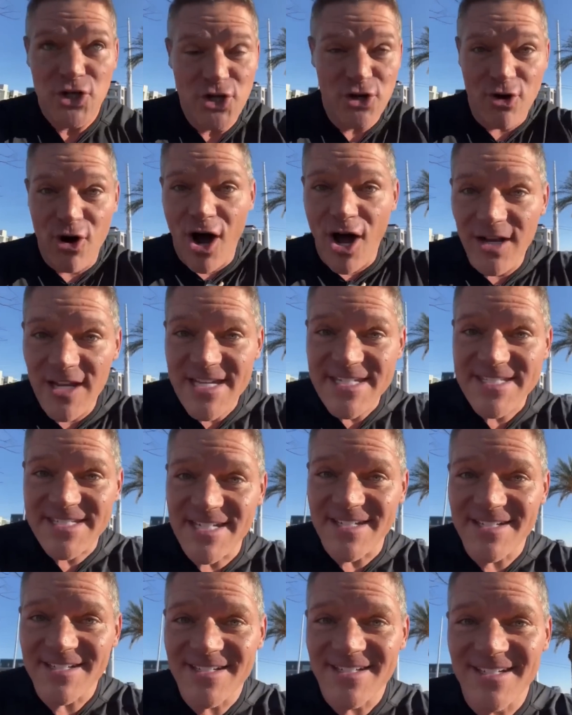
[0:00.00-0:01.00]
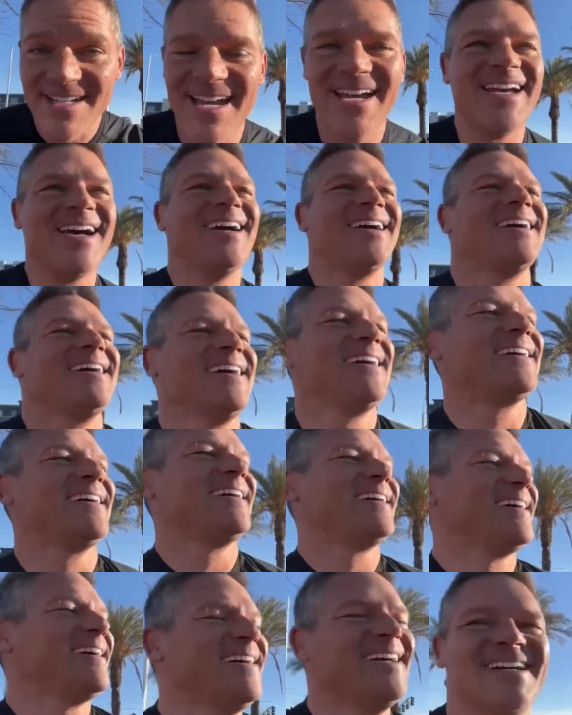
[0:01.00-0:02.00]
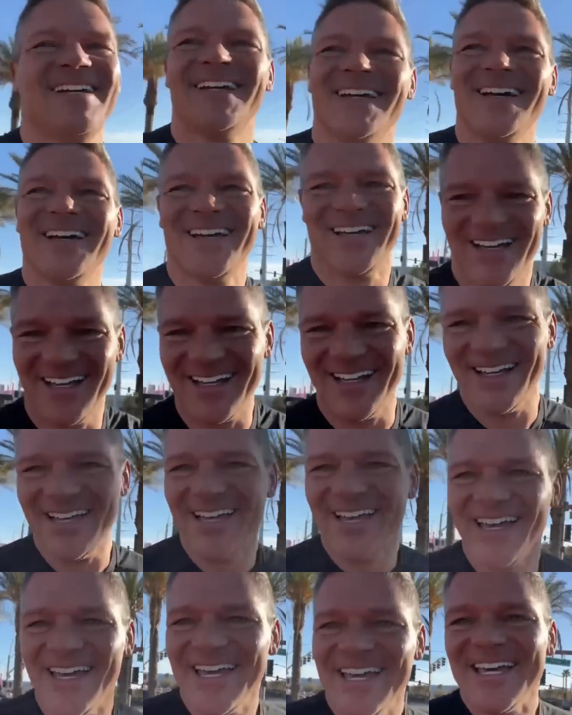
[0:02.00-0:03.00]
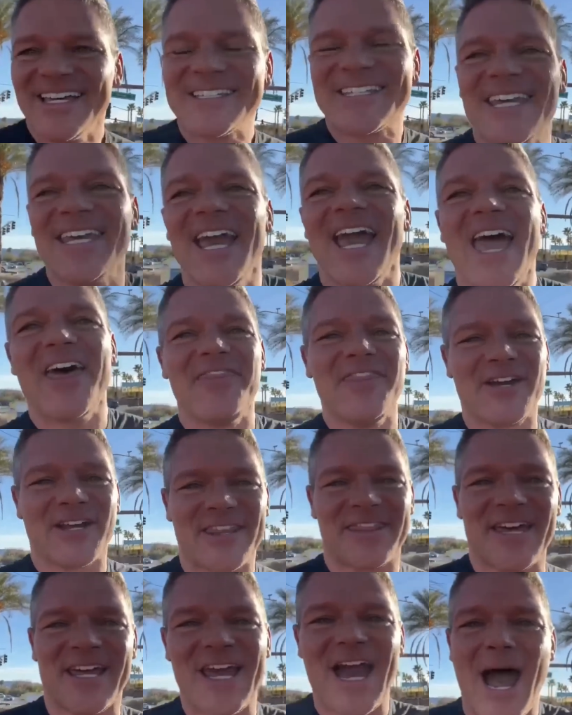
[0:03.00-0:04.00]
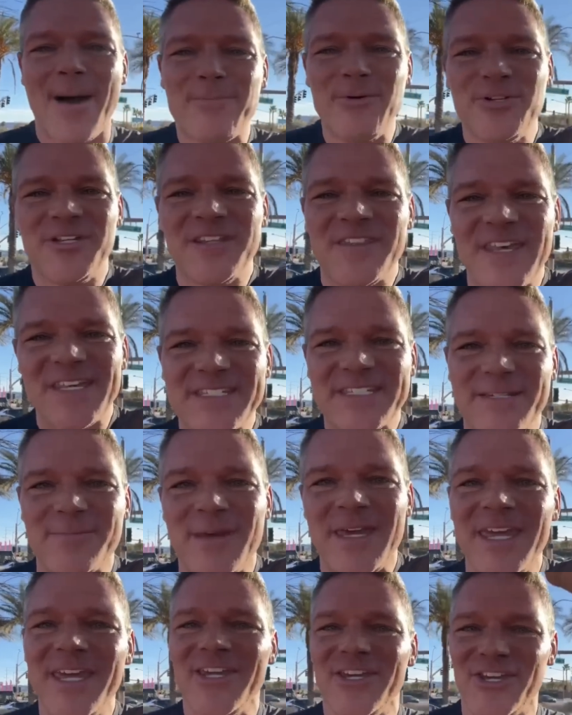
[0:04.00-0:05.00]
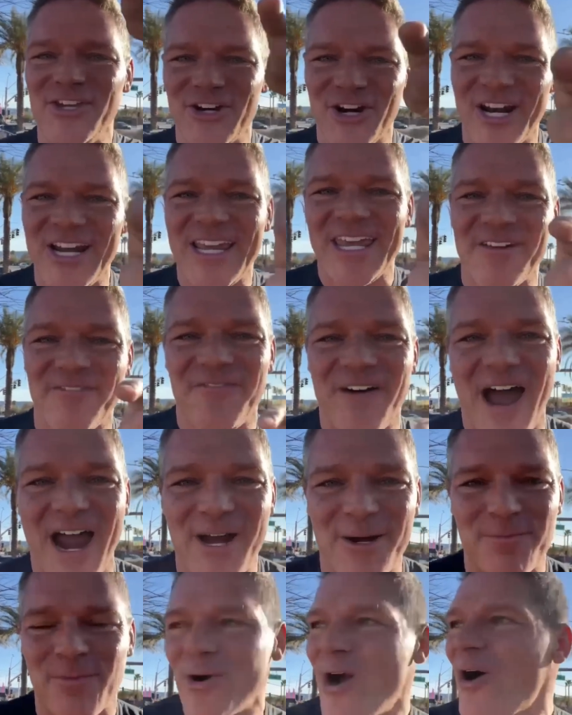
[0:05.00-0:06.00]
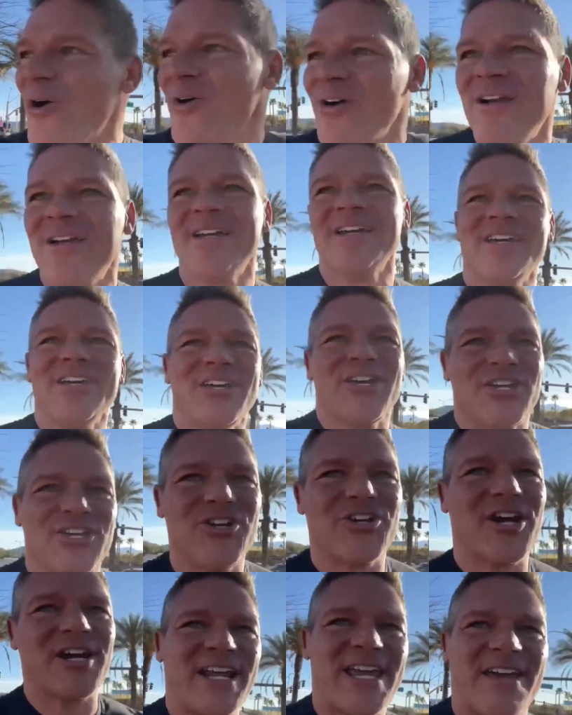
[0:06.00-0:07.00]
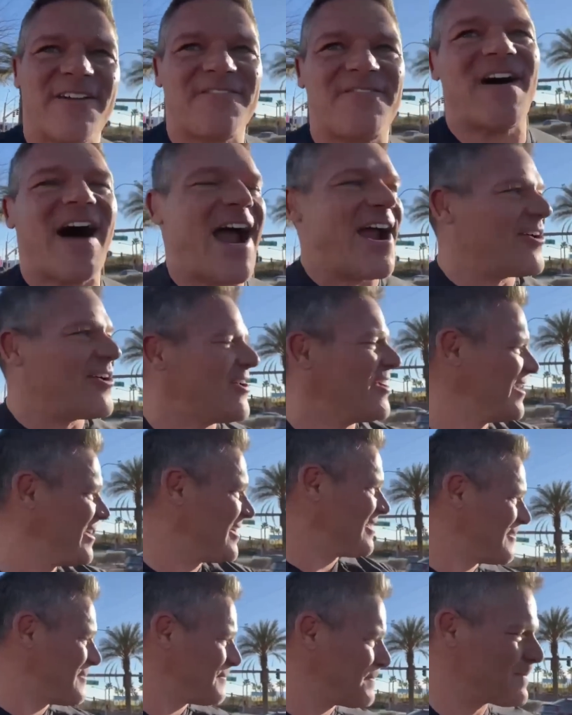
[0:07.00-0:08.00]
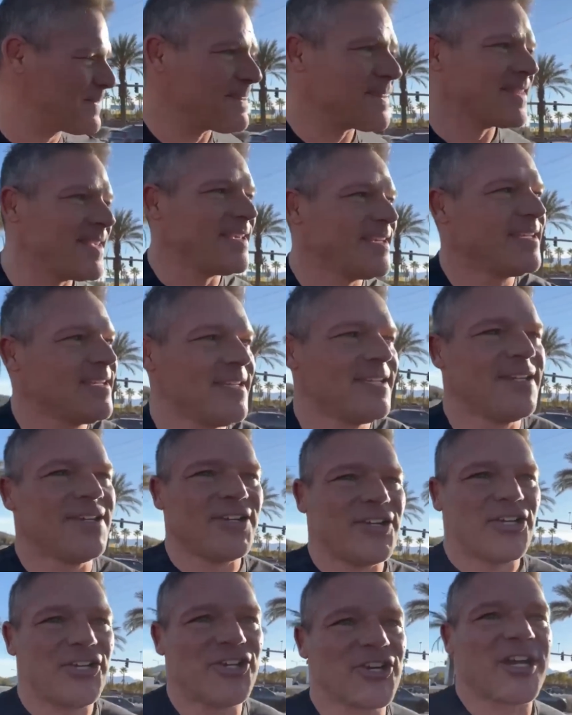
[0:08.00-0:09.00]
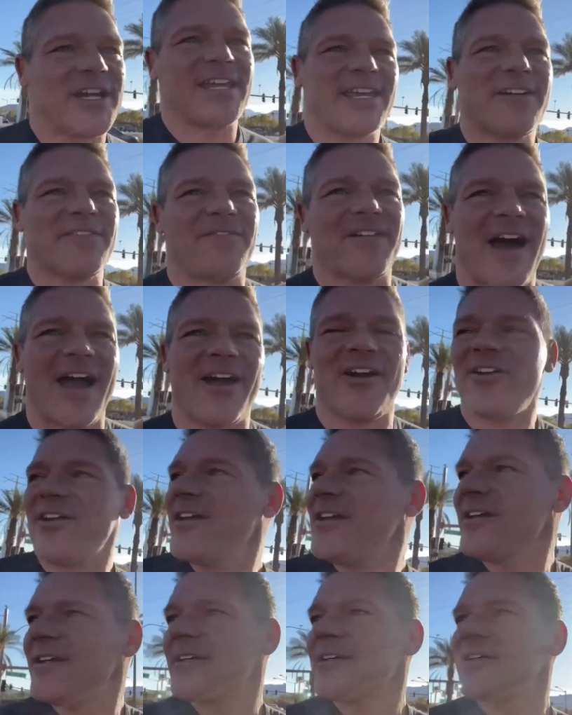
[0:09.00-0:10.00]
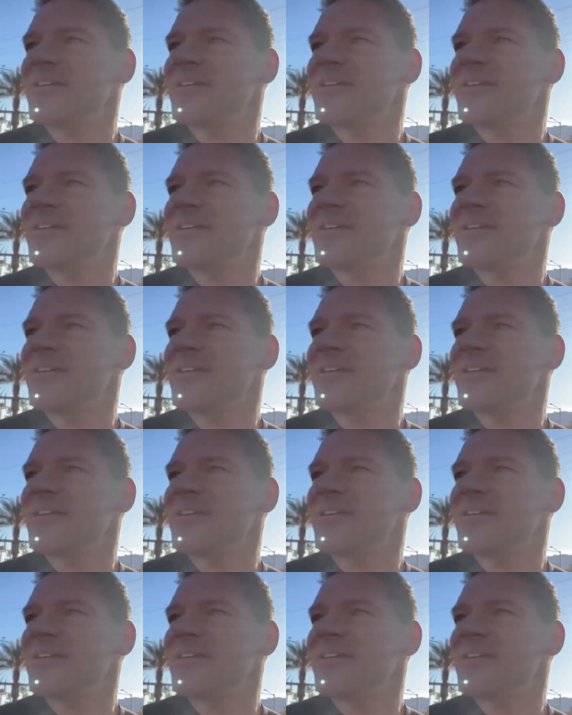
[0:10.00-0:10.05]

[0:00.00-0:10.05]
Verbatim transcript: You're all listed. See, and the, the cop who did this to me, you're gonna get fired, bro. You're gonna get fired. You're gonna get fired.